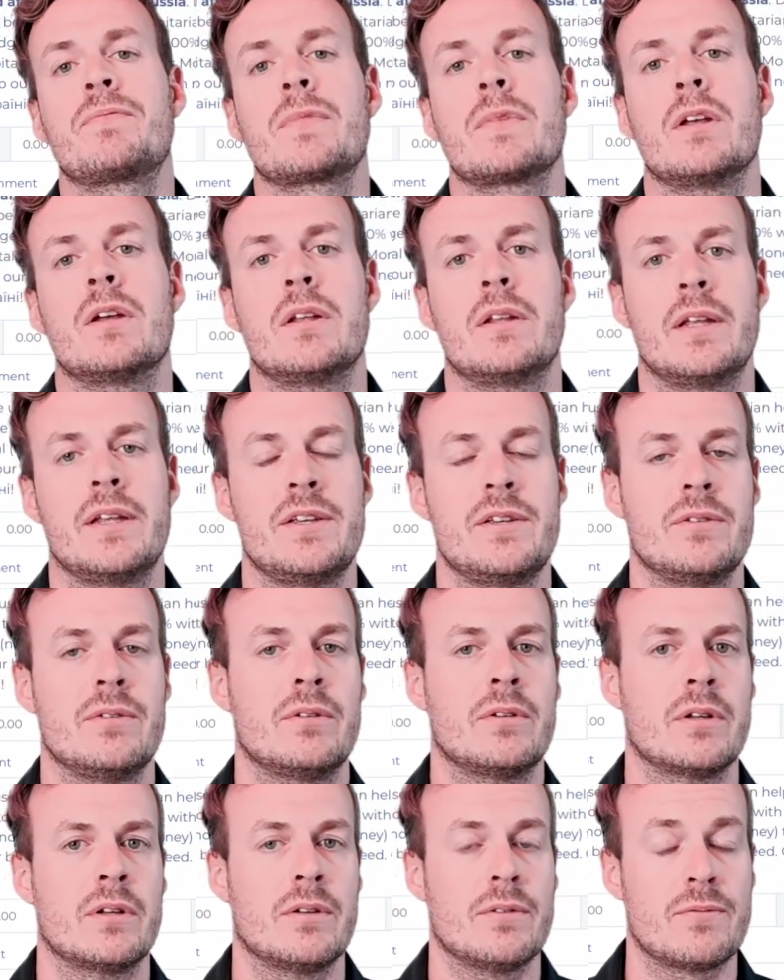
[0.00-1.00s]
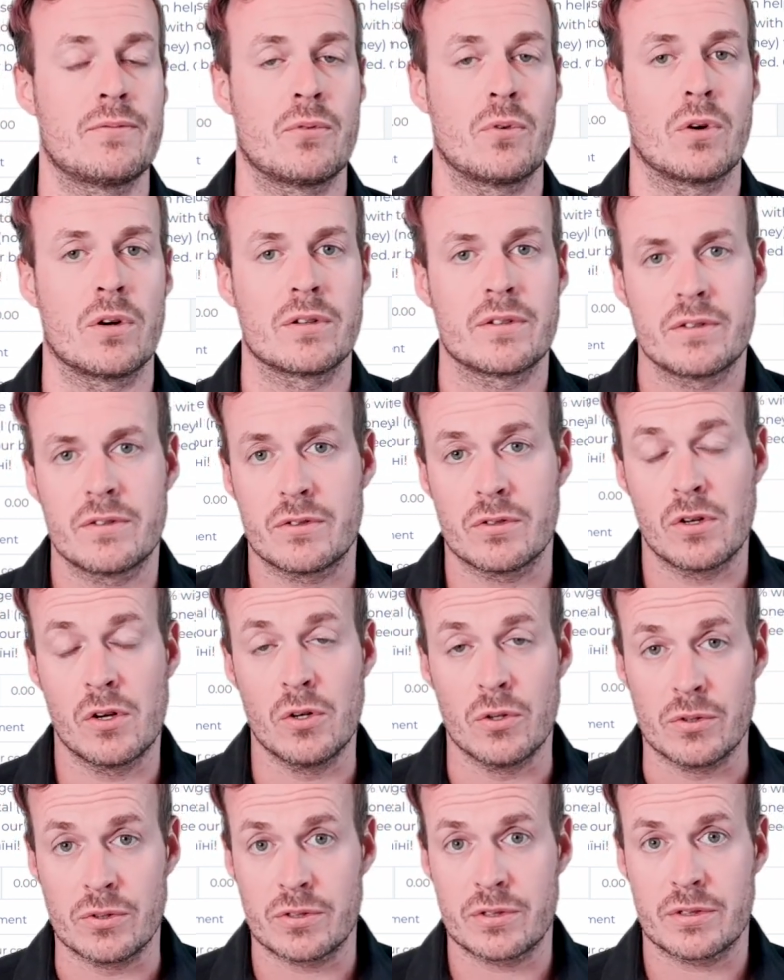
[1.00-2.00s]
that you can afford to
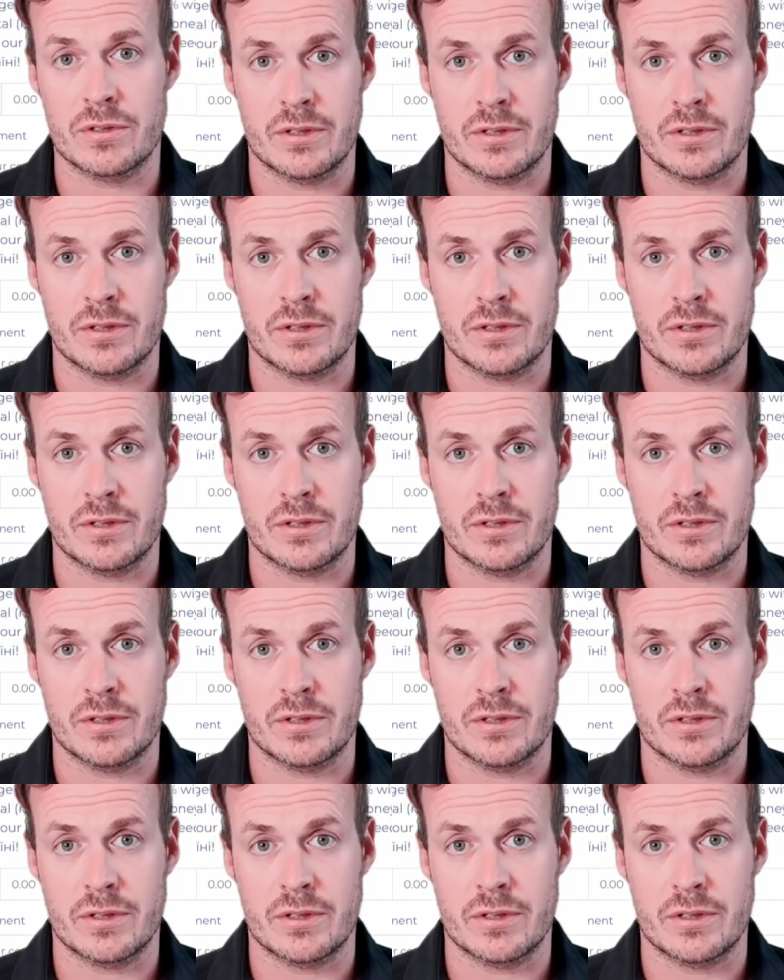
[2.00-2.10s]
lose.